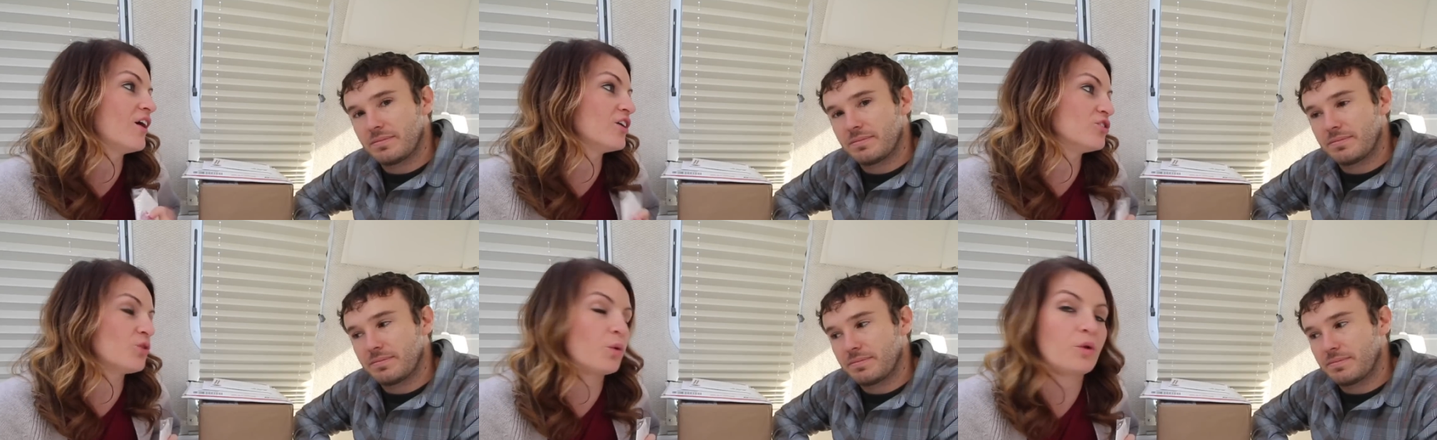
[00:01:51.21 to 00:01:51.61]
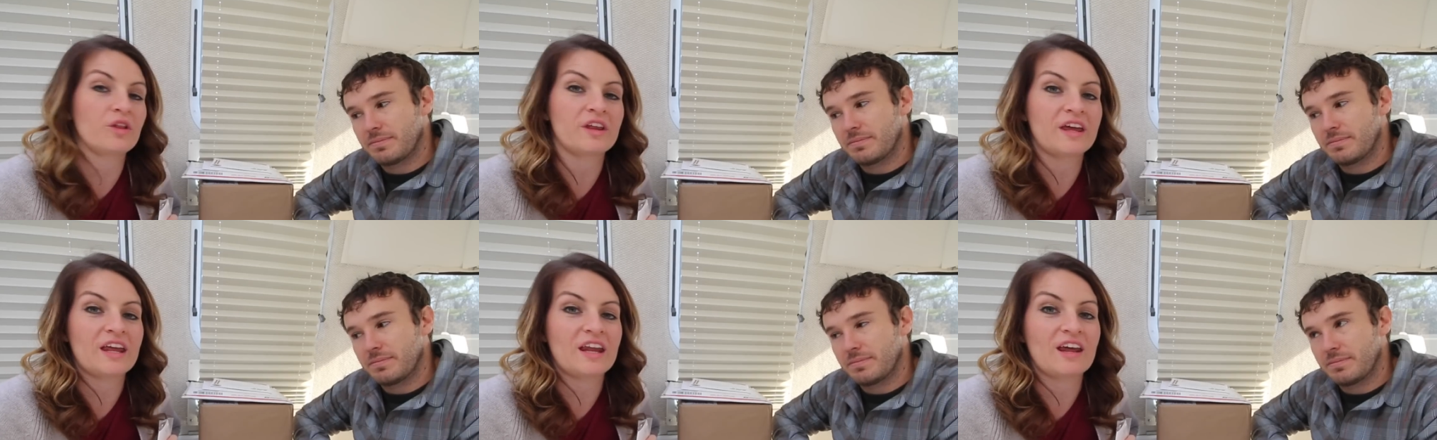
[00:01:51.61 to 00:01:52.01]
Speaker 1: a
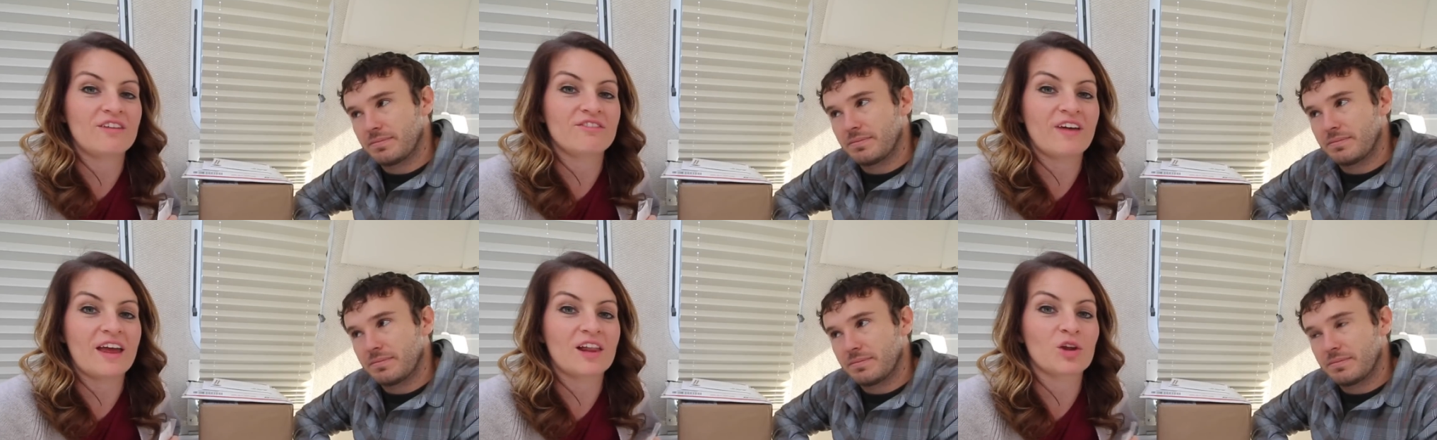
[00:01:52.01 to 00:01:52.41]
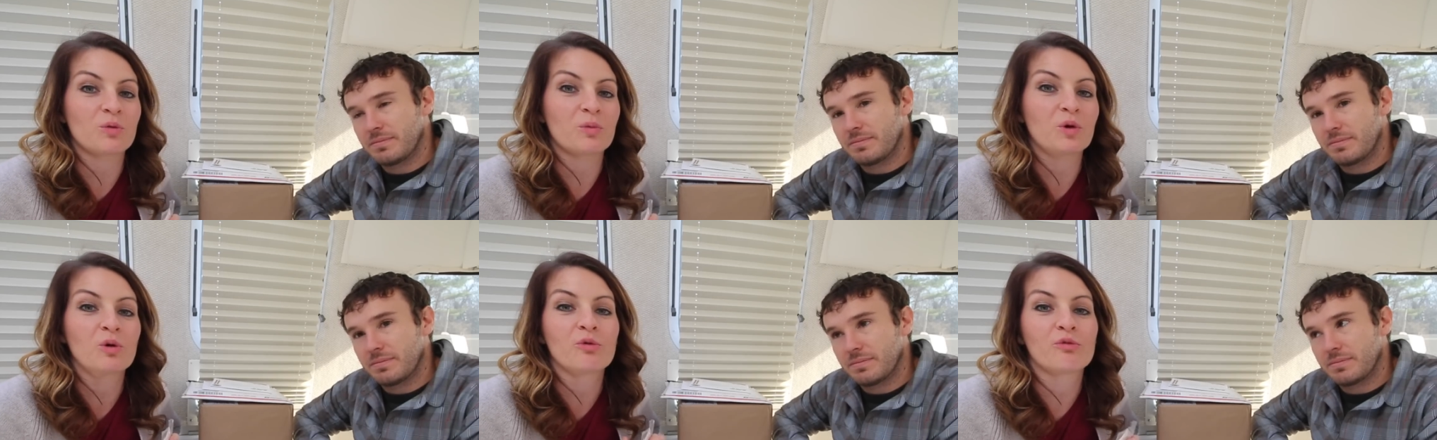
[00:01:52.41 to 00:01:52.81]
toilet
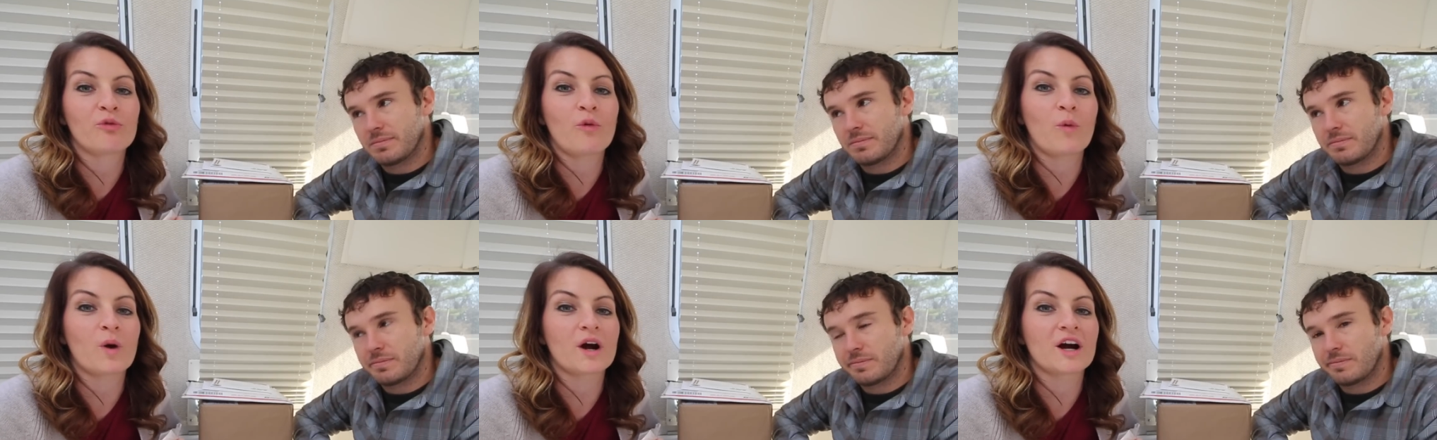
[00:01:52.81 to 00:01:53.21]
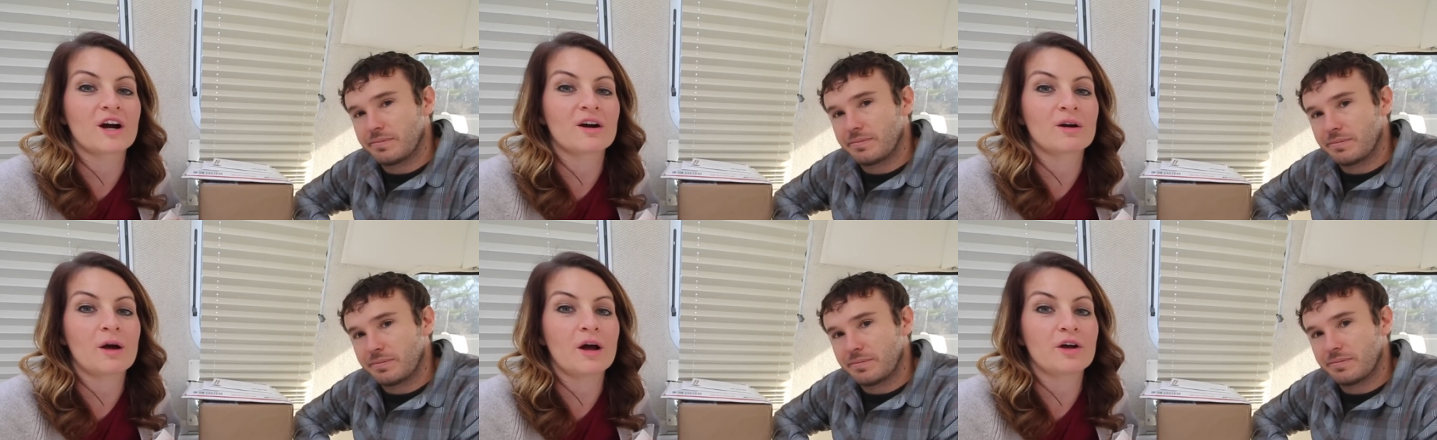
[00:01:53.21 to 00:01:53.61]
available
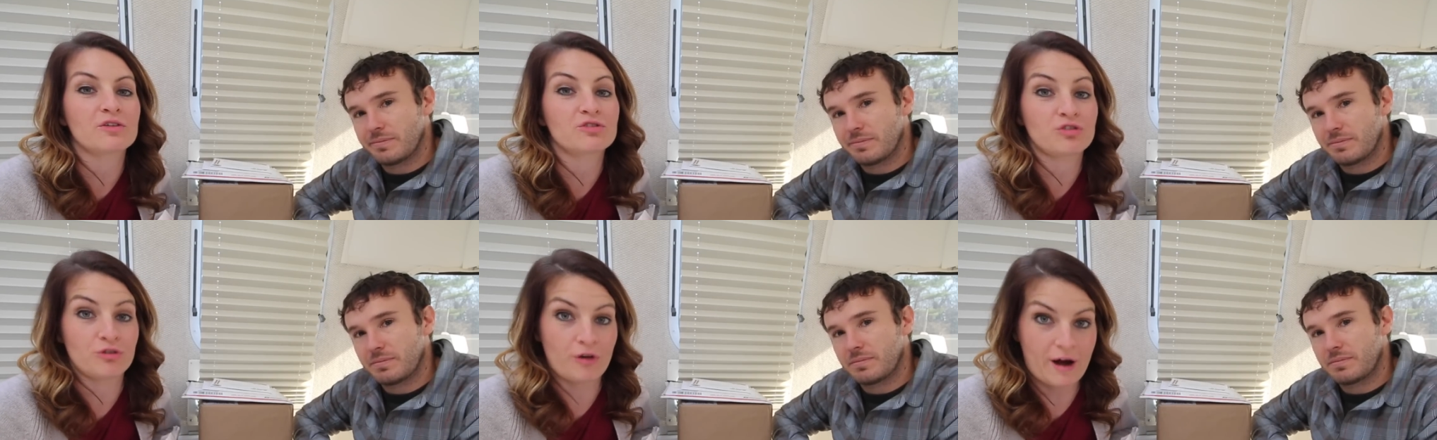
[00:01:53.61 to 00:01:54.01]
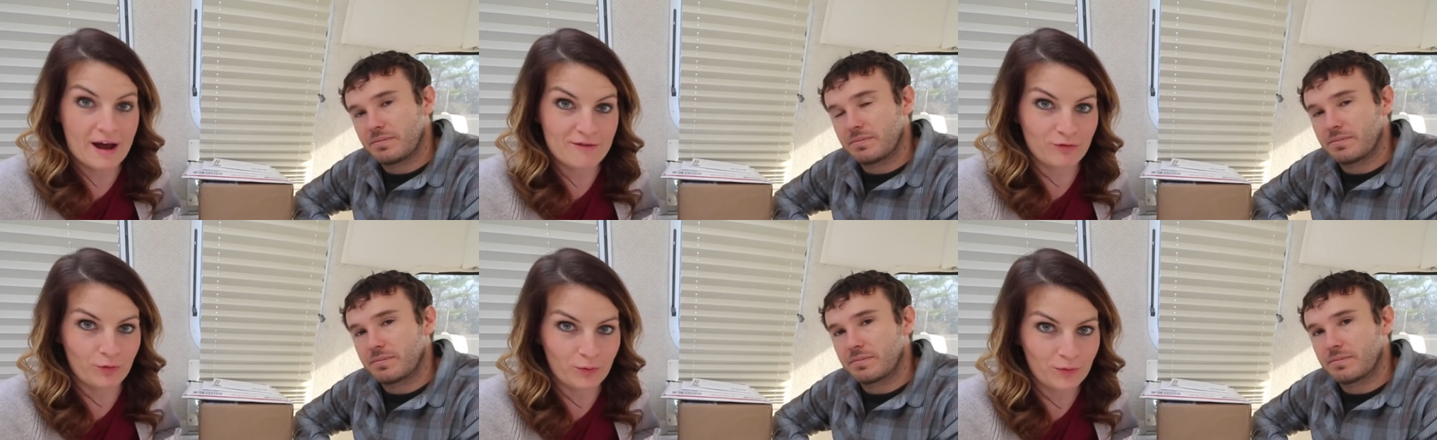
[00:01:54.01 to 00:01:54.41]
for
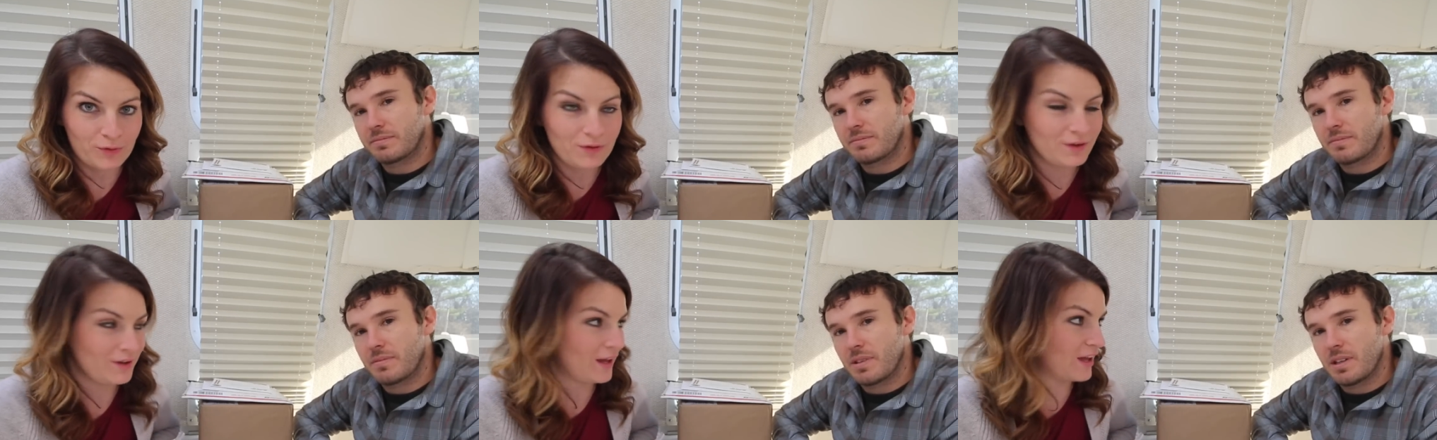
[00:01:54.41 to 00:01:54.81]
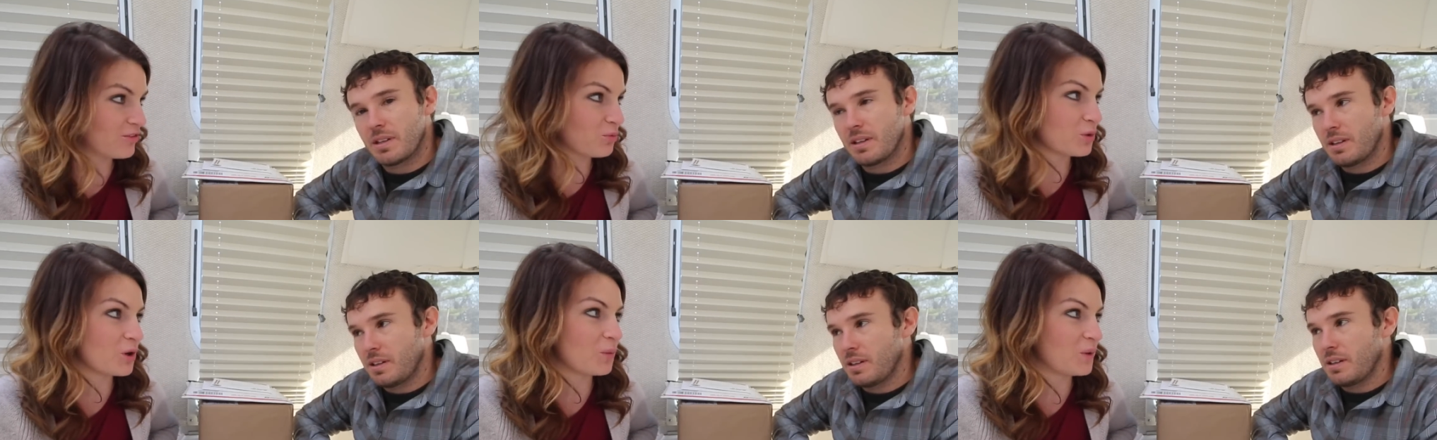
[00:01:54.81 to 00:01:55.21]
travel
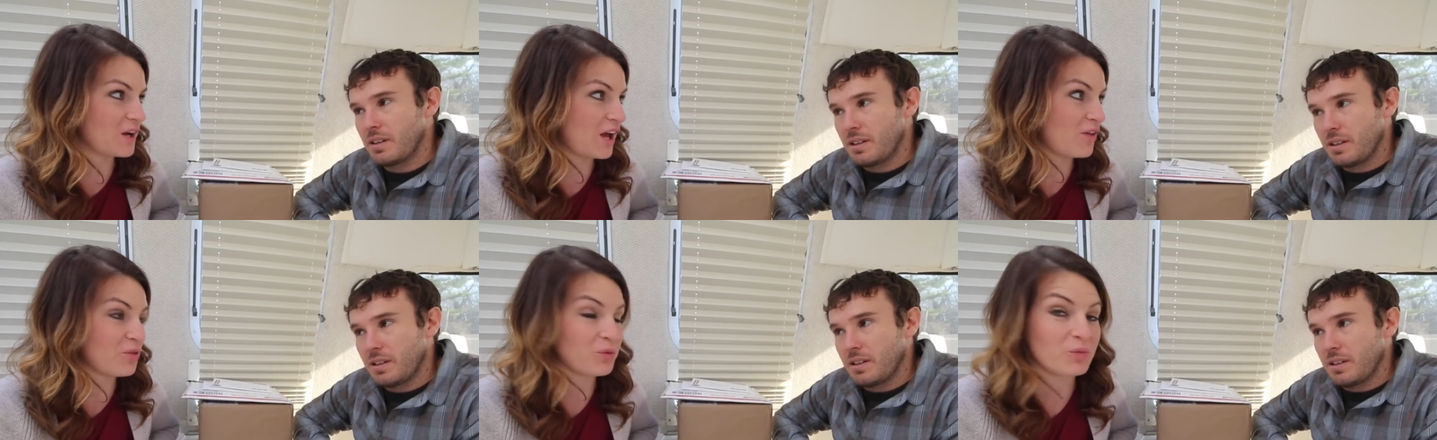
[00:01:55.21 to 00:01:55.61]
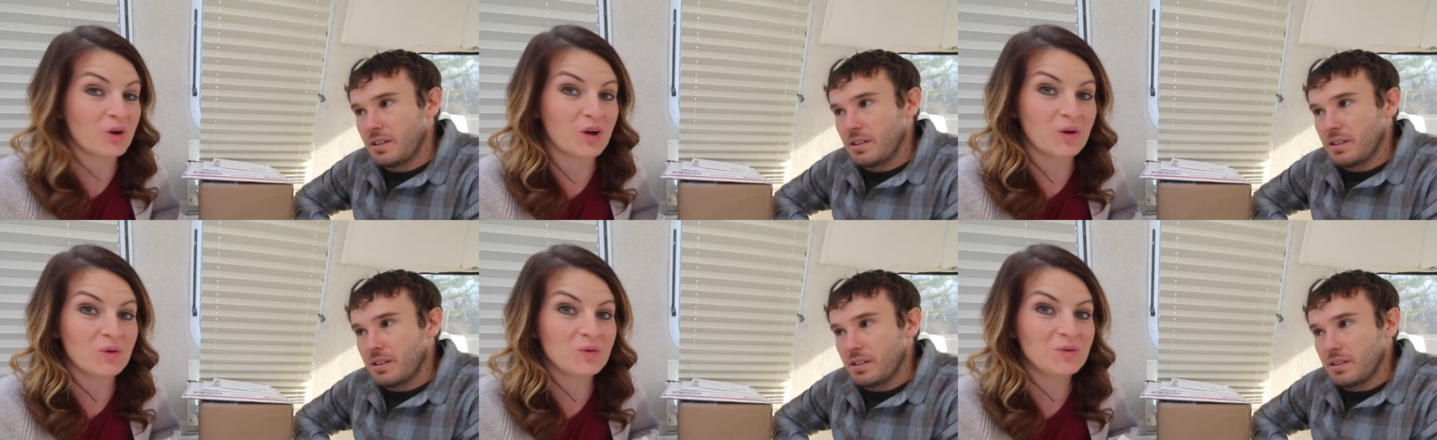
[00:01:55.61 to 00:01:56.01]
as we're going down the
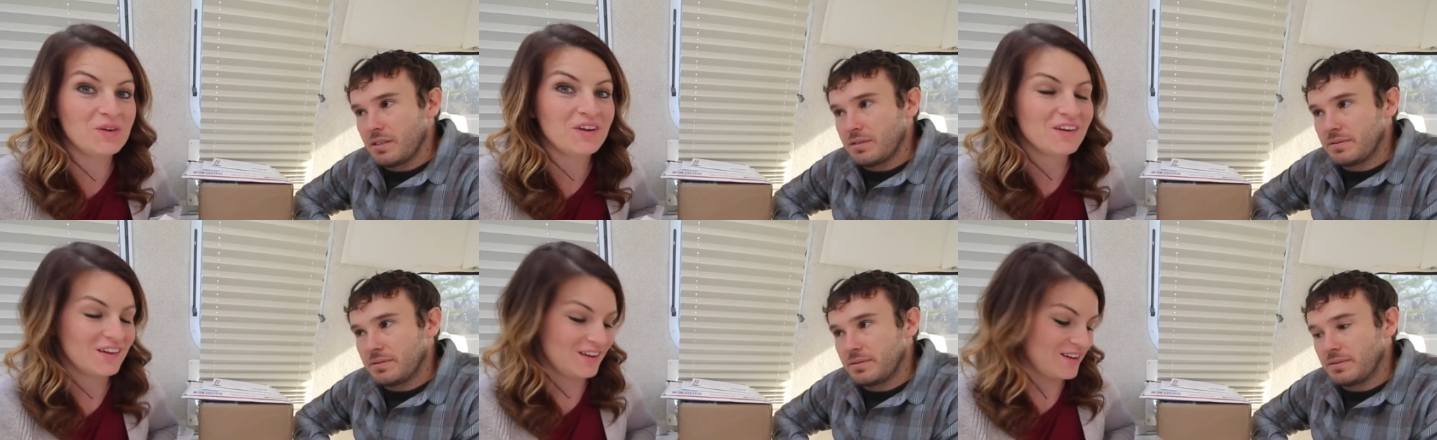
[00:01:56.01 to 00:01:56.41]
road.